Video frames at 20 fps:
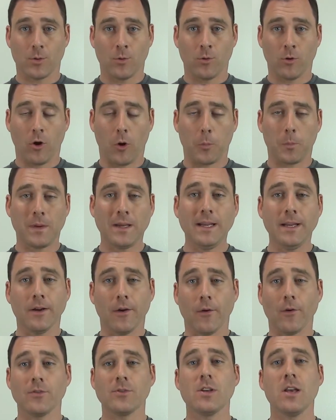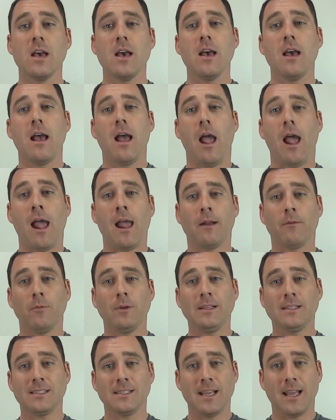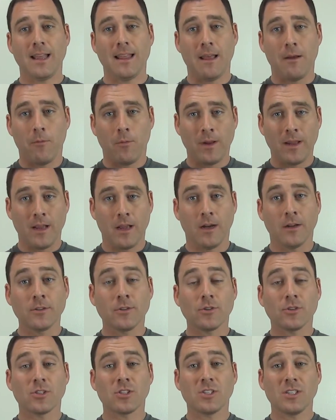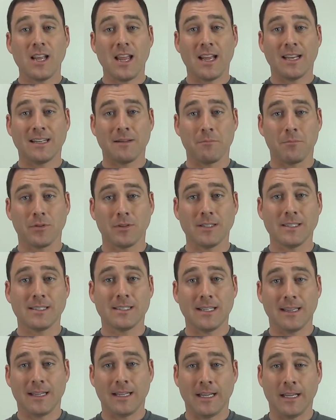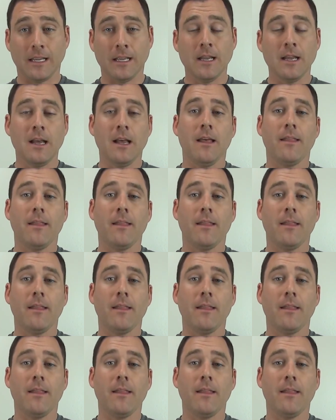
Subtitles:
or our peers, and we say that we understand implicitly